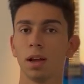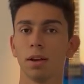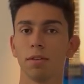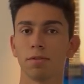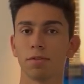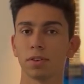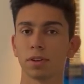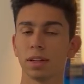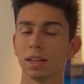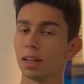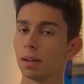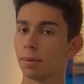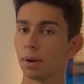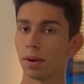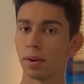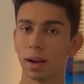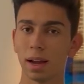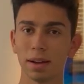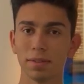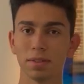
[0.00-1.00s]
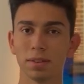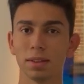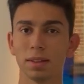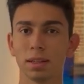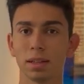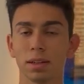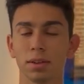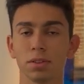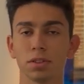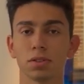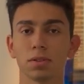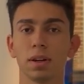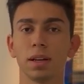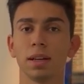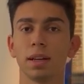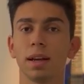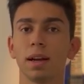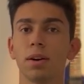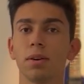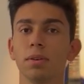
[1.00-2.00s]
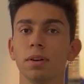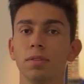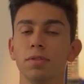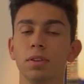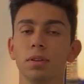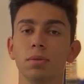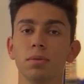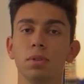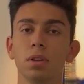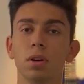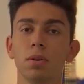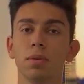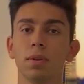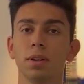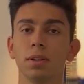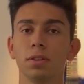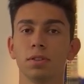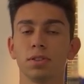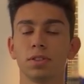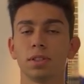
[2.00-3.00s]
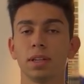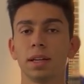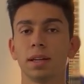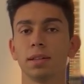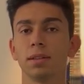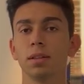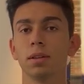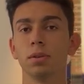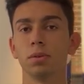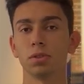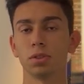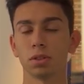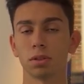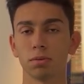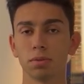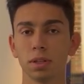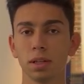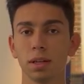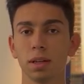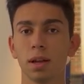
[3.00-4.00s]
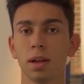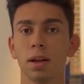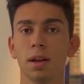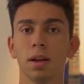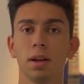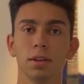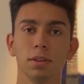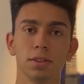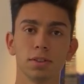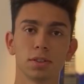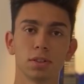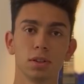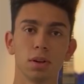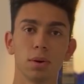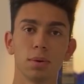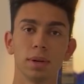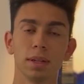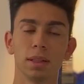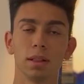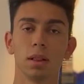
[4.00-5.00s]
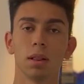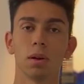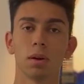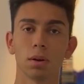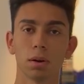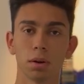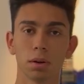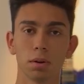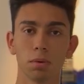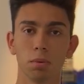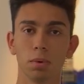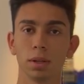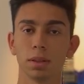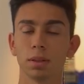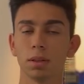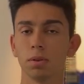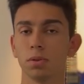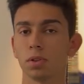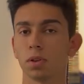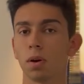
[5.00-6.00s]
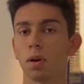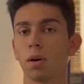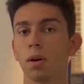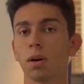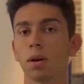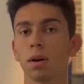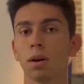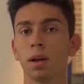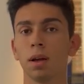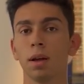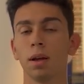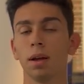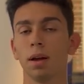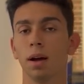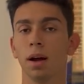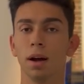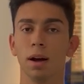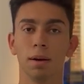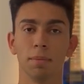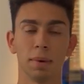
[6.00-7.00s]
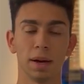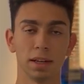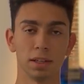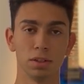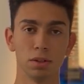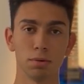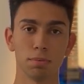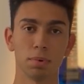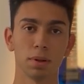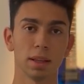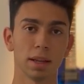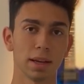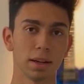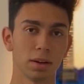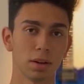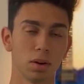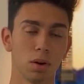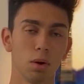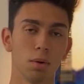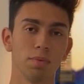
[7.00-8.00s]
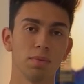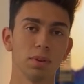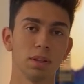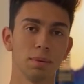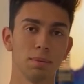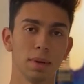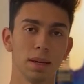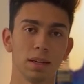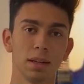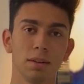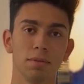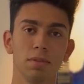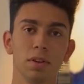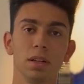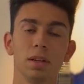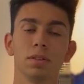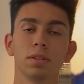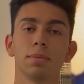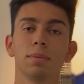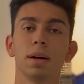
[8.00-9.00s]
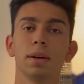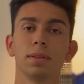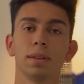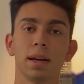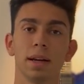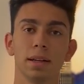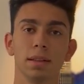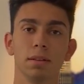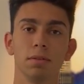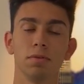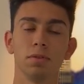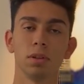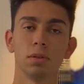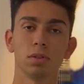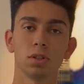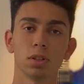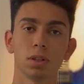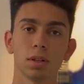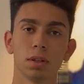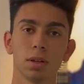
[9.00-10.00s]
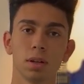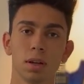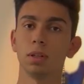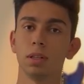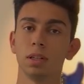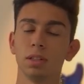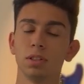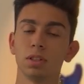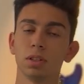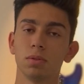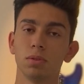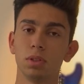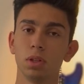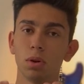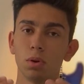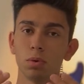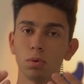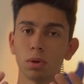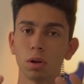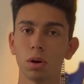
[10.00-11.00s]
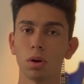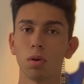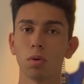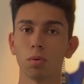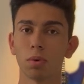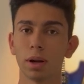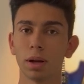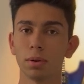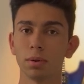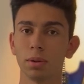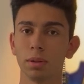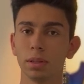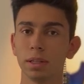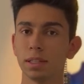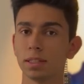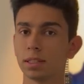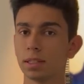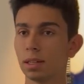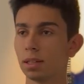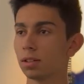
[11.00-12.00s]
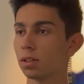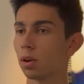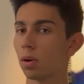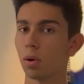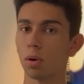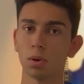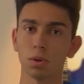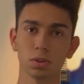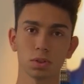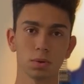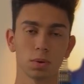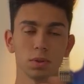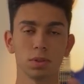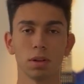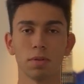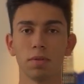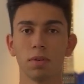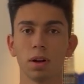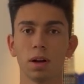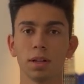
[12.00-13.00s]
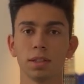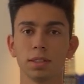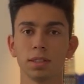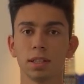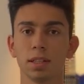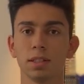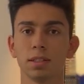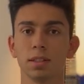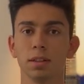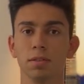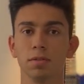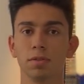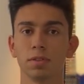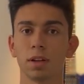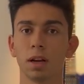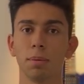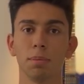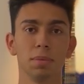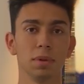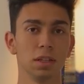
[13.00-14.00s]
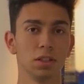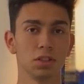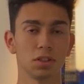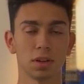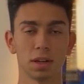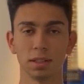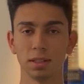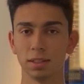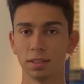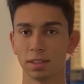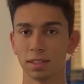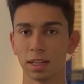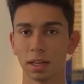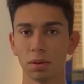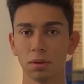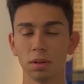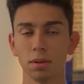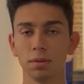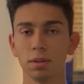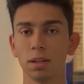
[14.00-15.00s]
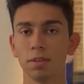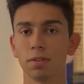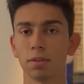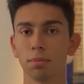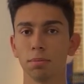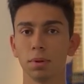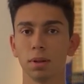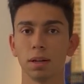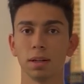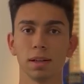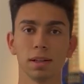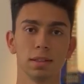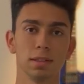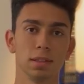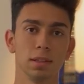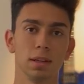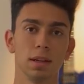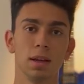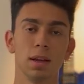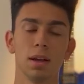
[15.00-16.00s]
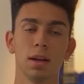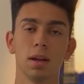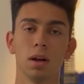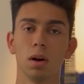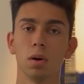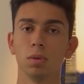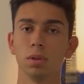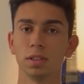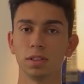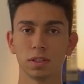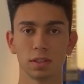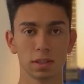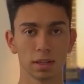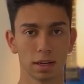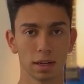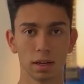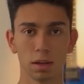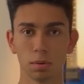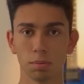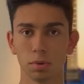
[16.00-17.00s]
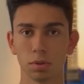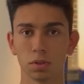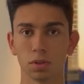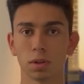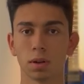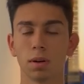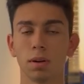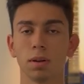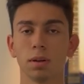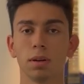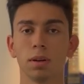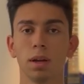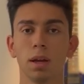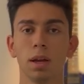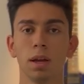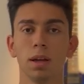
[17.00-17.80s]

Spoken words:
forget about everything else right now. If you don't understand those three, just go and learn what those are. I do plan on hopefully making videos about that in the future. And so don't go around listening to all sorts of nonsense of companies trying to sell you different plugins and, oh, this is gonna help your song.